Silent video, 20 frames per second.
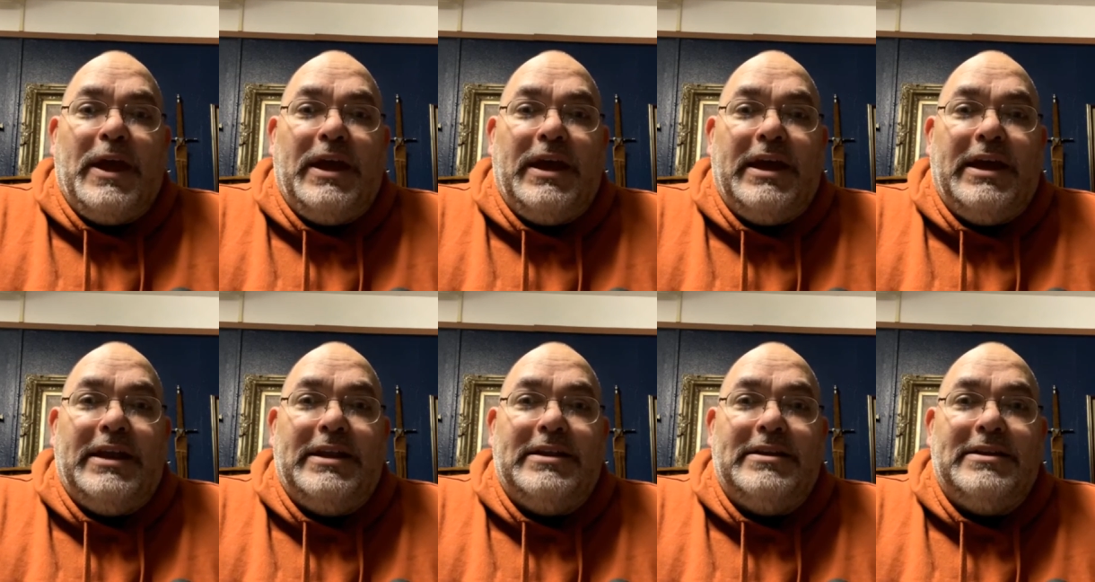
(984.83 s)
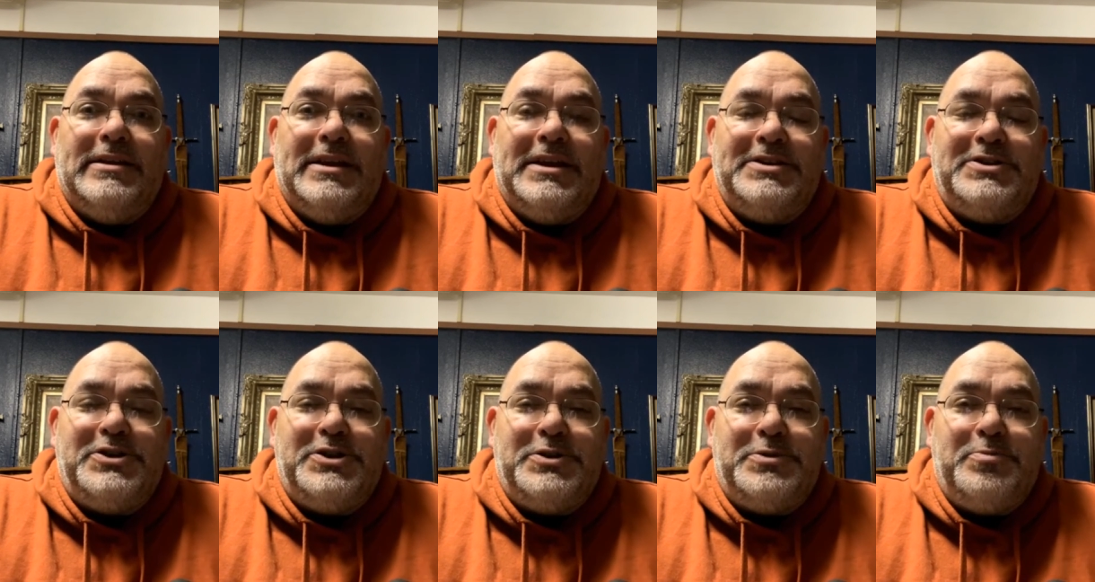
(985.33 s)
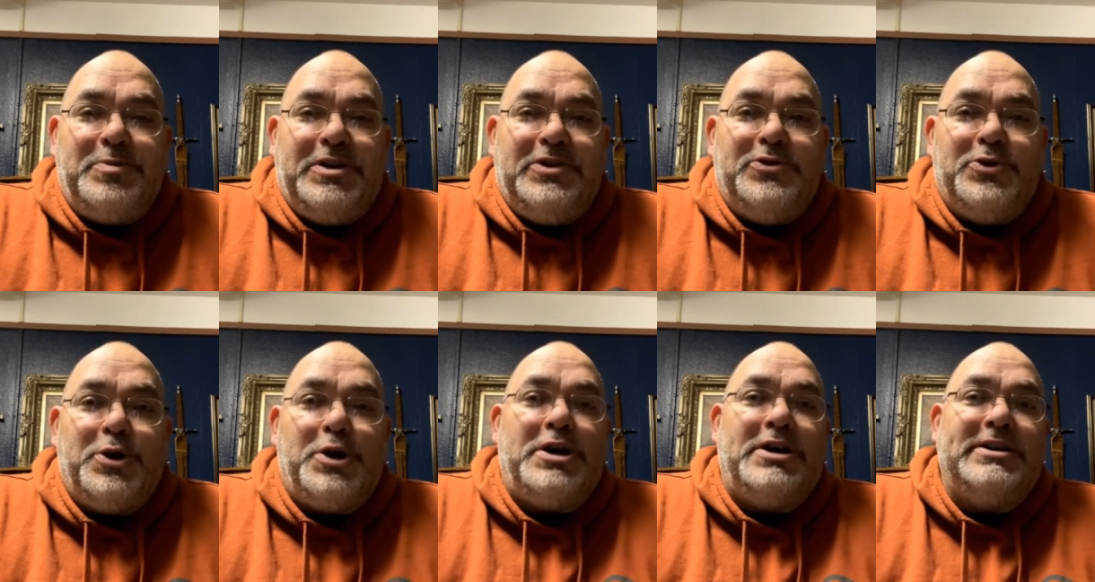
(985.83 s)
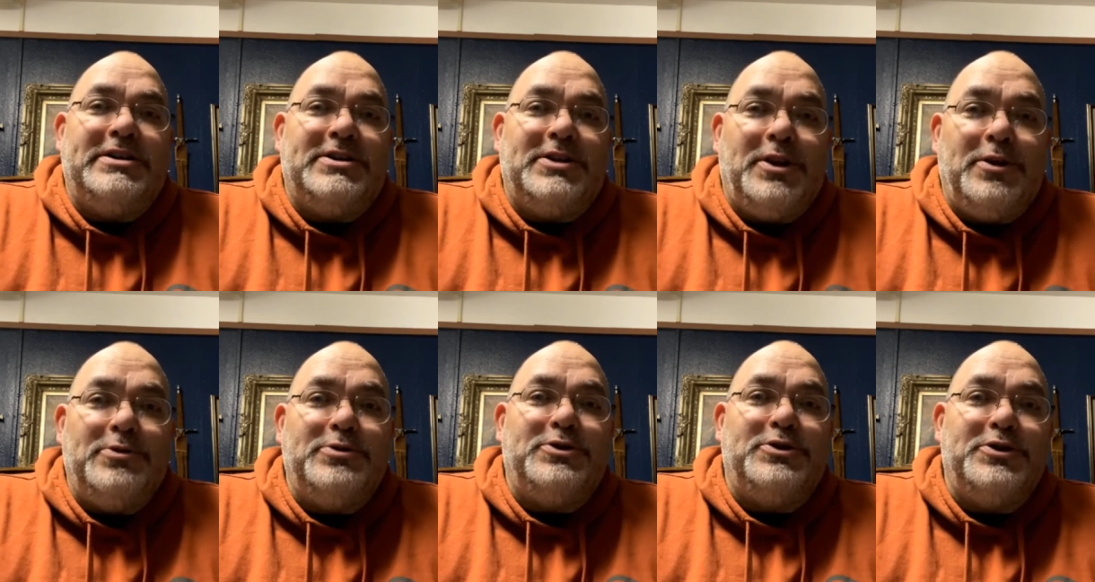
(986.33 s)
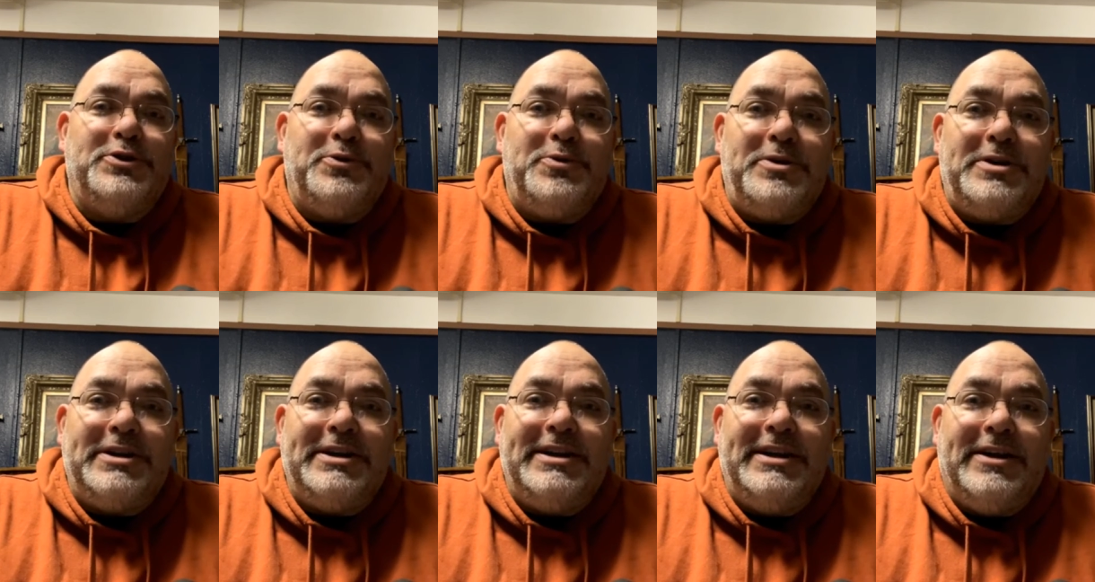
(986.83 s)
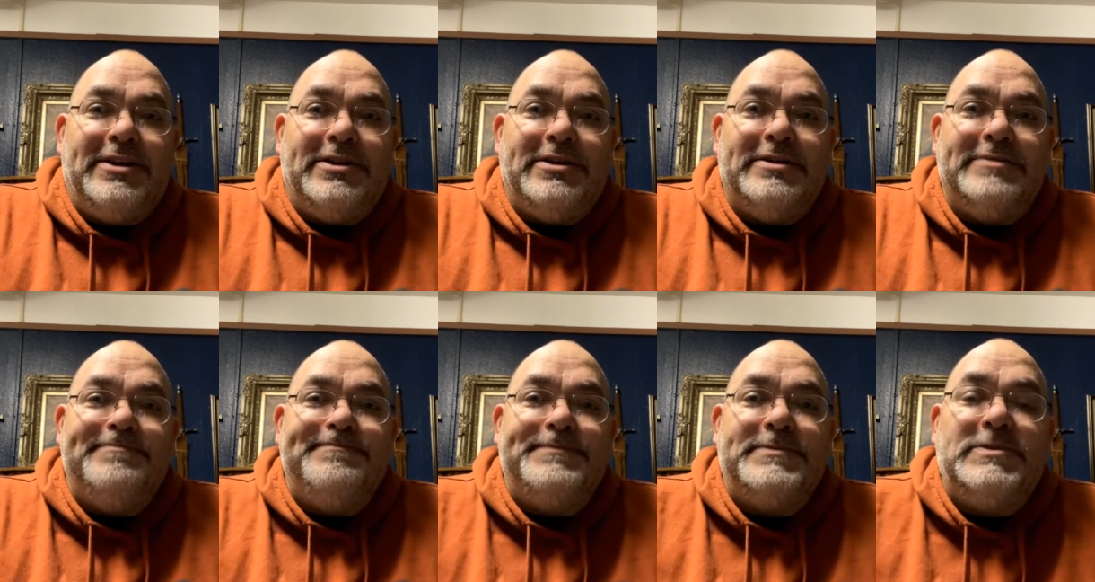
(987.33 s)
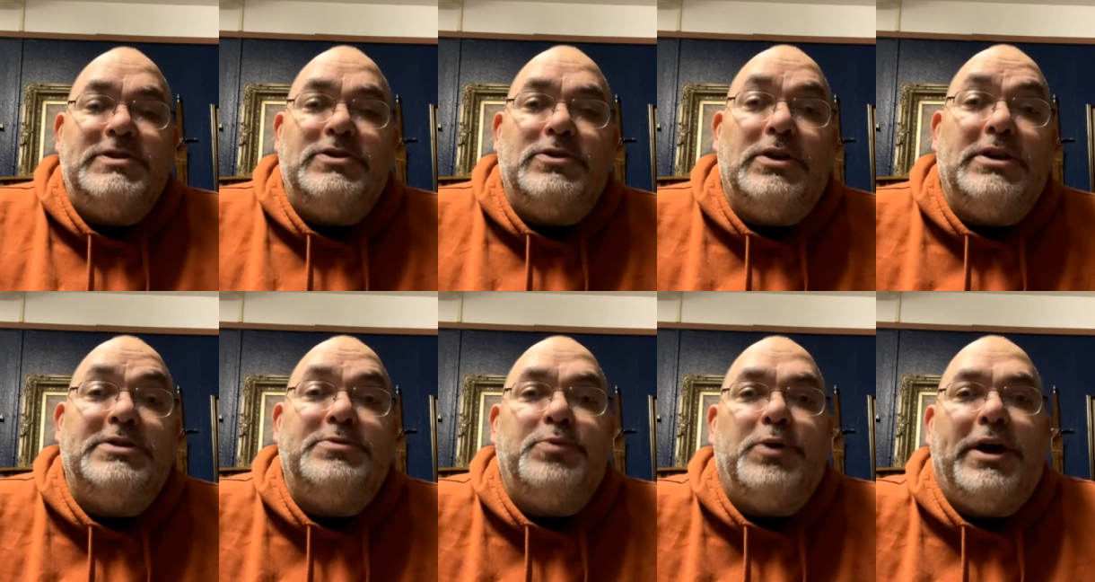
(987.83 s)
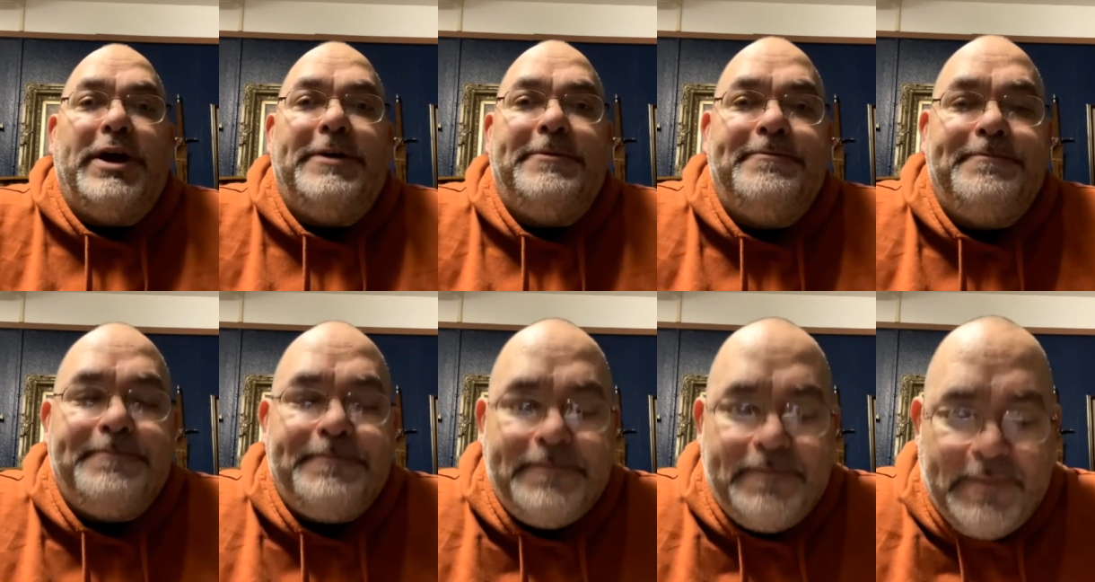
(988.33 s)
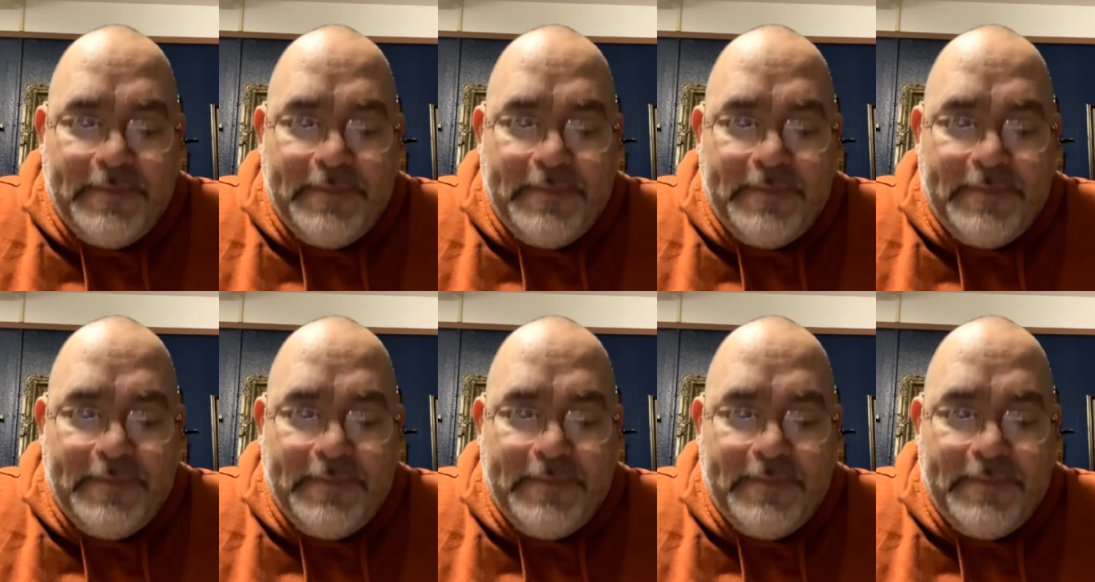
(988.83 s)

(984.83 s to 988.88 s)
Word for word: And let's just be drawn closer to one another. So let's pray.